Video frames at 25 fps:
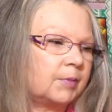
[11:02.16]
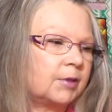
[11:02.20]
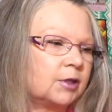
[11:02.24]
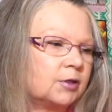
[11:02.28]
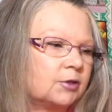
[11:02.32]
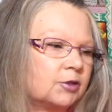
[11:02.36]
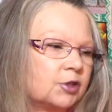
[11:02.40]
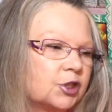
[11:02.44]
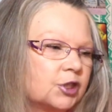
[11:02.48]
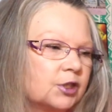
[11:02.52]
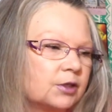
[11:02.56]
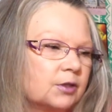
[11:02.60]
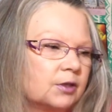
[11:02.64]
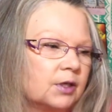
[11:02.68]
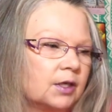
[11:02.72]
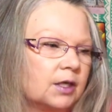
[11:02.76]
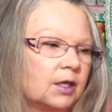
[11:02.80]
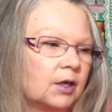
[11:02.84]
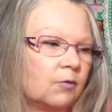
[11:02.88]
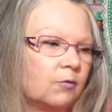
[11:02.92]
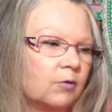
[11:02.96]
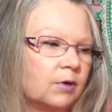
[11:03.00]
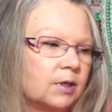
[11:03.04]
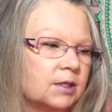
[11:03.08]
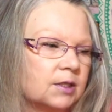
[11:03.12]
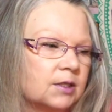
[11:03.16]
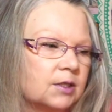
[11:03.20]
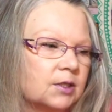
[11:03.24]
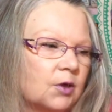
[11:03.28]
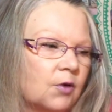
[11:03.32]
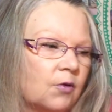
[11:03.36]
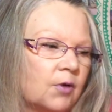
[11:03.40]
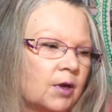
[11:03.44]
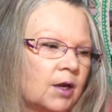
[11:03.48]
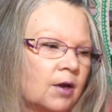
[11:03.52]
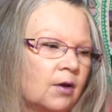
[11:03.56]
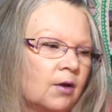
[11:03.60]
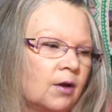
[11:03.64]
you should look at what is
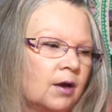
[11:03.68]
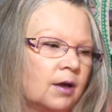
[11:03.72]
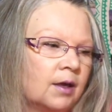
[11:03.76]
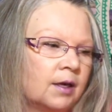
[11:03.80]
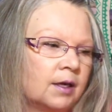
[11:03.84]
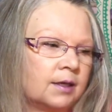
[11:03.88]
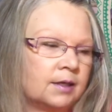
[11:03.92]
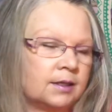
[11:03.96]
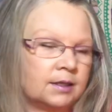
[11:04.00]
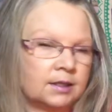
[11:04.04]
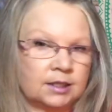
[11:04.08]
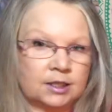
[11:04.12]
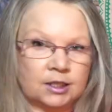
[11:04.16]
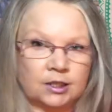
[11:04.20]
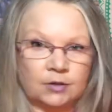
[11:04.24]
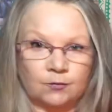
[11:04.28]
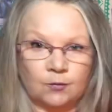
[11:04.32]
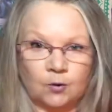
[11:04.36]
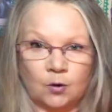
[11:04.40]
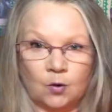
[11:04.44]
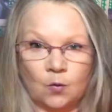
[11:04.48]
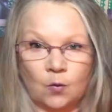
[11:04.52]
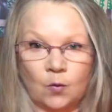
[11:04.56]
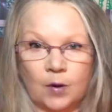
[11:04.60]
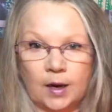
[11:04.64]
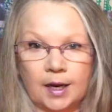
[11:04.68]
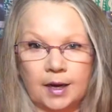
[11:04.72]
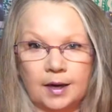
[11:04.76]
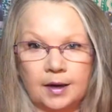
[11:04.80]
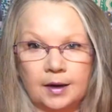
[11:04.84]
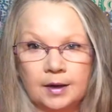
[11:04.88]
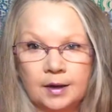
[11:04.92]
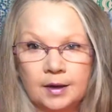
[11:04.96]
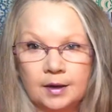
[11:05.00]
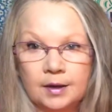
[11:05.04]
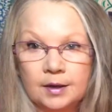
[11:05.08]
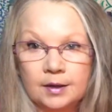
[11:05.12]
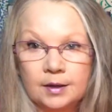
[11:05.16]
going on in a different way,
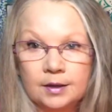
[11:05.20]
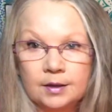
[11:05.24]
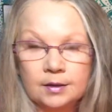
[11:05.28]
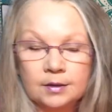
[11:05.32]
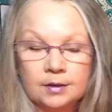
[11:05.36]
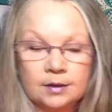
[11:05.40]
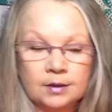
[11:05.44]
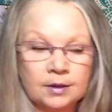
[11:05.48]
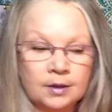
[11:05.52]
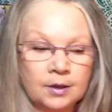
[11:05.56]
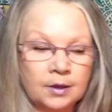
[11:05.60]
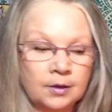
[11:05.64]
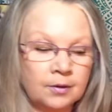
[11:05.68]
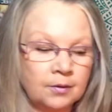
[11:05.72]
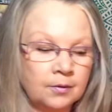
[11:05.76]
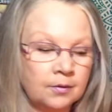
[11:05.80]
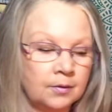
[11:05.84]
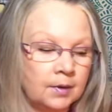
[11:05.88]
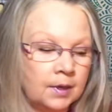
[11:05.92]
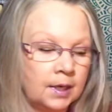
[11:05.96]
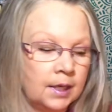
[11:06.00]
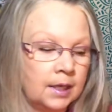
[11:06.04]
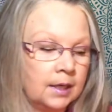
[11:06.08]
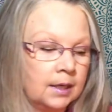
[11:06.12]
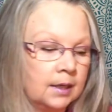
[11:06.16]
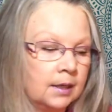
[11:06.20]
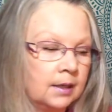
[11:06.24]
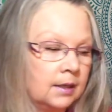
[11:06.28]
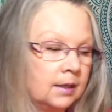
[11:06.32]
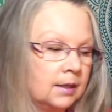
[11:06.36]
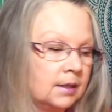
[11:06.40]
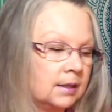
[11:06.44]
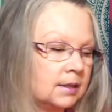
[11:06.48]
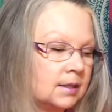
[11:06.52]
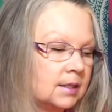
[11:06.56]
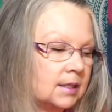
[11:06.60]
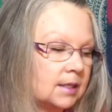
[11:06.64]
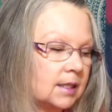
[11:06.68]
you know, and
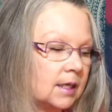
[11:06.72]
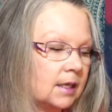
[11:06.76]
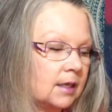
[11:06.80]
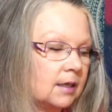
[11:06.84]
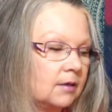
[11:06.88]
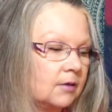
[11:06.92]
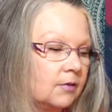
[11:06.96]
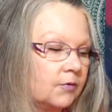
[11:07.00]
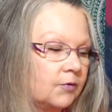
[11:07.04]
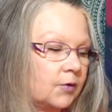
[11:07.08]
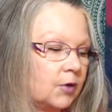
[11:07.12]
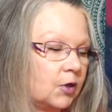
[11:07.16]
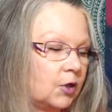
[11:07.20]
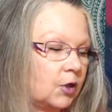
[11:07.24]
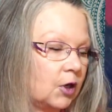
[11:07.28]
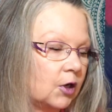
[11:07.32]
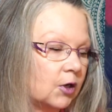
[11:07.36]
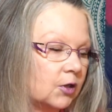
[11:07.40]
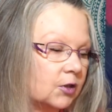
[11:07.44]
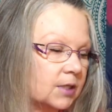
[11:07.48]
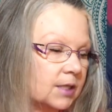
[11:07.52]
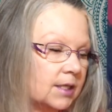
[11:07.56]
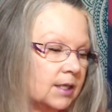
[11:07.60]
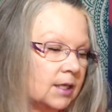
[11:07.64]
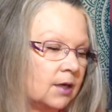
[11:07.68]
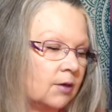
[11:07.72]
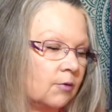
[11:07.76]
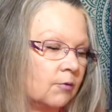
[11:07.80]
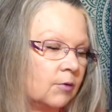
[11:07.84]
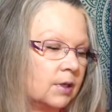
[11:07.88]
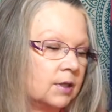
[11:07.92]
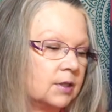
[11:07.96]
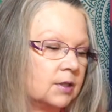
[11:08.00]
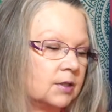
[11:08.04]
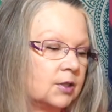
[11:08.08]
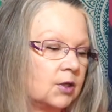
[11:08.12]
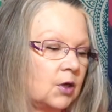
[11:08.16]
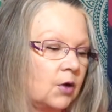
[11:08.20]
instead of cursing what
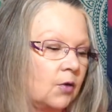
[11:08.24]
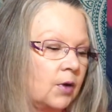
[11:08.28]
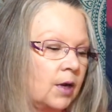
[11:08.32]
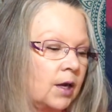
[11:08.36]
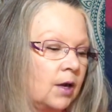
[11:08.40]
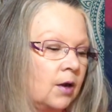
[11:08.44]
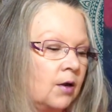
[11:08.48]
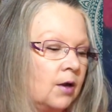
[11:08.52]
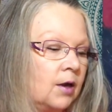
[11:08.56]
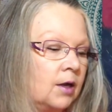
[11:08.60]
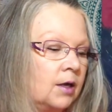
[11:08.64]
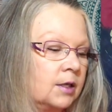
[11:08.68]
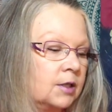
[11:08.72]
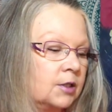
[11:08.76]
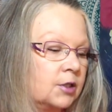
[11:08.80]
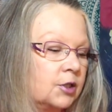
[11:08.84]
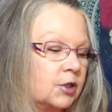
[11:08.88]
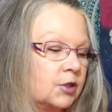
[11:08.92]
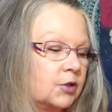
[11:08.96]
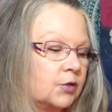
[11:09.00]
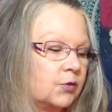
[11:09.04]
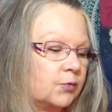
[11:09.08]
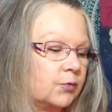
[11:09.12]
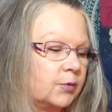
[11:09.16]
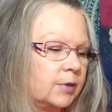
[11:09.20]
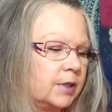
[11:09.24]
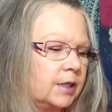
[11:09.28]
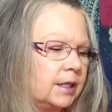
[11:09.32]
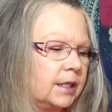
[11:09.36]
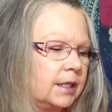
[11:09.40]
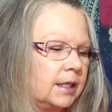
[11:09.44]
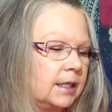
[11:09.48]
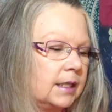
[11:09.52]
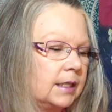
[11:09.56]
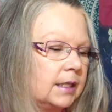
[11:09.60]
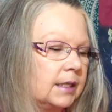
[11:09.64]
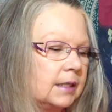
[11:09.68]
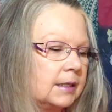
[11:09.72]
is going on, just
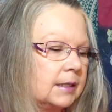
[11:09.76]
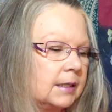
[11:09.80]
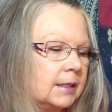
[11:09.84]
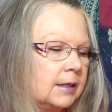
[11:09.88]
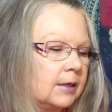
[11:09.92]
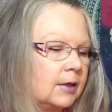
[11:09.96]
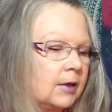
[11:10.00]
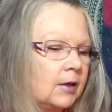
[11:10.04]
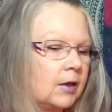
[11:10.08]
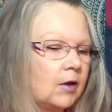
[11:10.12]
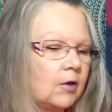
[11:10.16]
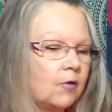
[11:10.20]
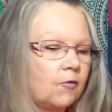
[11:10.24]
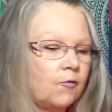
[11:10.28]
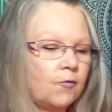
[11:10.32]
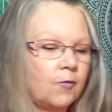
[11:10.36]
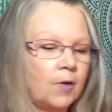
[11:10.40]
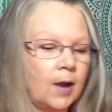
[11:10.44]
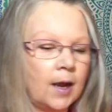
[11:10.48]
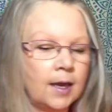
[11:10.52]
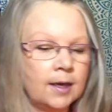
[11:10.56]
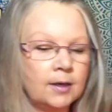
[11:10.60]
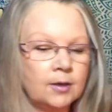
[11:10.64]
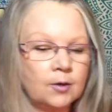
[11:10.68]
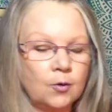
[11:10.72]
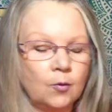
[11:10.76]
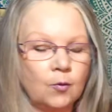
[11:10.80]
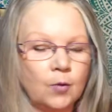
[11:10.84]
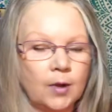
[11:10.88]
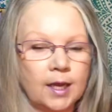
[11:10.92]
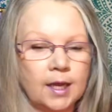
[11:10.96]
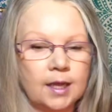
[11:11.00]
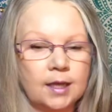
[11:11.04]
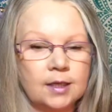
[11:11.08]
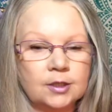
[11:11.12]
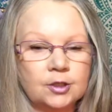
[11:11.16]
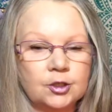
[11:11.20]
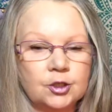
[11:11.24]
really find a
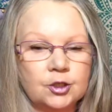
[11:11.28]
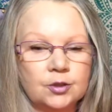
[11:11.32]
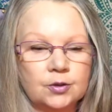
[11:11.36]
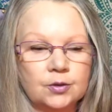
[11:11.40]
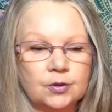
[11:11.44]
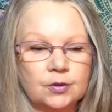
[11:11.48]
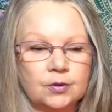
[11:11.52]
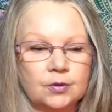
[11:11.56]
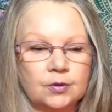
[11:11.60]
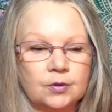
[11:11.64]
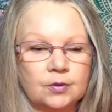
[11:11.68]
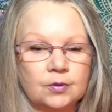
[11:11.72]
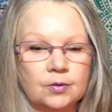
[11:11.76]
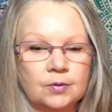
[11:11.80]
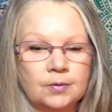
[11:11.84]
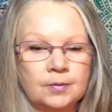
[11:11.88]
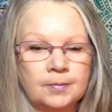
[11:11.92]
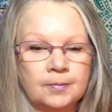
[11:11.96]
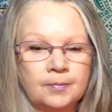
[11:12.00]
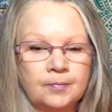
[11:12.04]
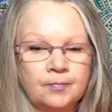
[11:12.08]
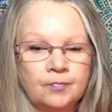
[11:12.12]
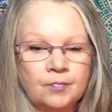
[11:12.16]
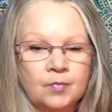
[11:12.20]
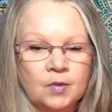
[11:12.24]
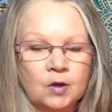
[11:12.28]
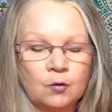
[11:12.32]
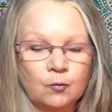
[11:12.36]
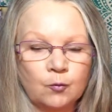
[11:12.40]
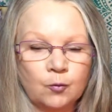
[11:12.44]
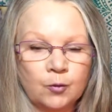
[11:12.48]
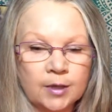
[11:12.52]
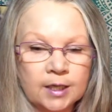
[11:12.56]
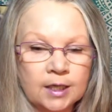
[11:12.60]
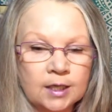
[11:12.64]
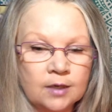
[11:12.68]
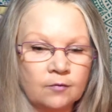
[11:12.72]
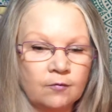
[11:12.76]
way to
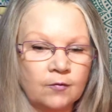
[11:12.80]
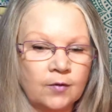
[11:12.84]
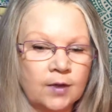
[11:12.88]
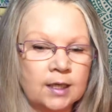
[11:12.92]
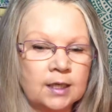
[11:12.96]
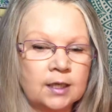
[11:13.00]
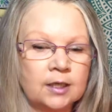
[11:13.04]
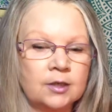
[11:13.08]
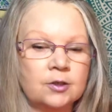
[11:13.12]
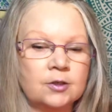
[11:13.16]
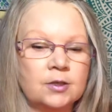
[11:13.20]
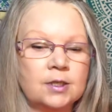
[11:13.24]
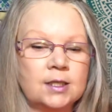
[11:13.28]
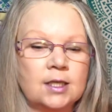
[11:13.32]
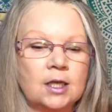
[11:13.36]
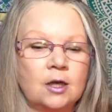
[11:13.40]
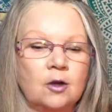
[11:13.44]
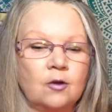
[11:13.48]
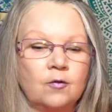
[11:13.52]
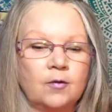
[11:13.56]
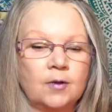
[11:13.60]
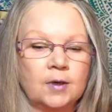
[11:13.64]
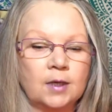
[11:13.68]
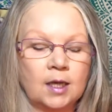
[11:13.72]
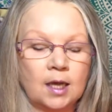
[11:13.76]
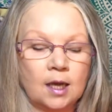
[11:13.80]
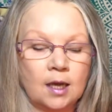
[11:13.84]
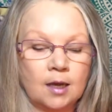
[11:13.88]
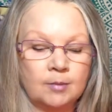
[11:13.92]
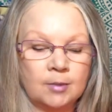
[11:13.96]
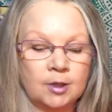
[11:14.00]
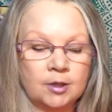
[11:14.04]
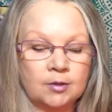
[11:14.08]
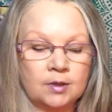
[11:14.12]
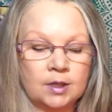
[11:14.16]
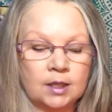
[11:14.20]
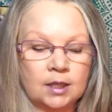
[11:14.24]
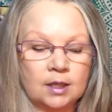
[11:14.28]
reinvent yourself and come
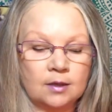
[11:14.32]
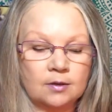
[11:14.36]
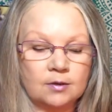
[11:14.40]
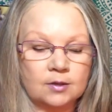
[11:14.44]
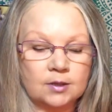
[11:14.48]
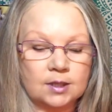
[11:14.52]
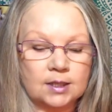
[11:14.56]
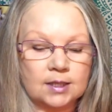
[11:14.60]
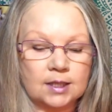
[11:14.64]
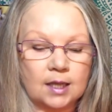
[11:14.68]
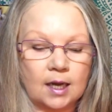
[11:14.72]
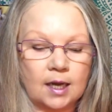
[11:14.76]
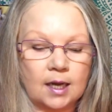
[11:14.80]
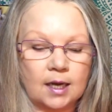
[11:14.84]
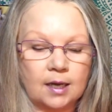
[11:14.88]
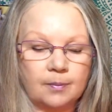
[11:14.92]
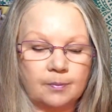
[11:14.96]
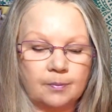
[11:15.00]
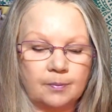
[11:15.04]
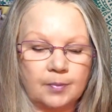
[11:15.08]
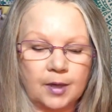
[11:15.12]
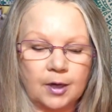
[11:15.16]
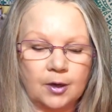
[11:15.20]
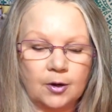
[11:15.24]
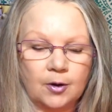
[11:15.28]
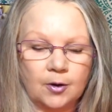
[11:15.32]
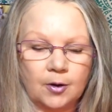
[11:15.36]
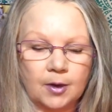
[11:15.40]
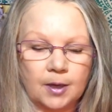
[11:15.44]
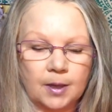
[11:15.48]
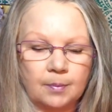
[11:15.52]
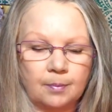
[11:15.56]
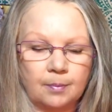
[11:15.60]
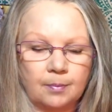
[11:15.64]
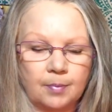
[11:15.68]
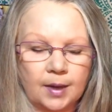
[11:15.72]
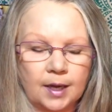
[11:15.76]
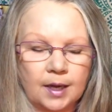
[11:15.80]
out the other side bigger
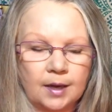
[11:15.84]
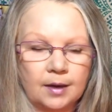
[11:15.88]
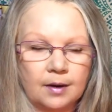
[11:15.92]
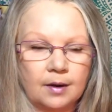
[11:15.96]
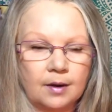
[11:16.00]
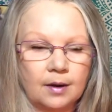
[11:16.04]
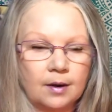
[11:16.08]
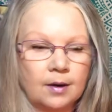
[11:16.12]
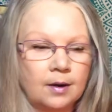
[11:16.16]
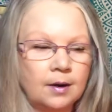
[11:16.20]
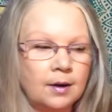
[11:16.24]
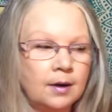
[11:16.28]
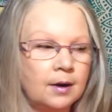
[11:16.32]
and better.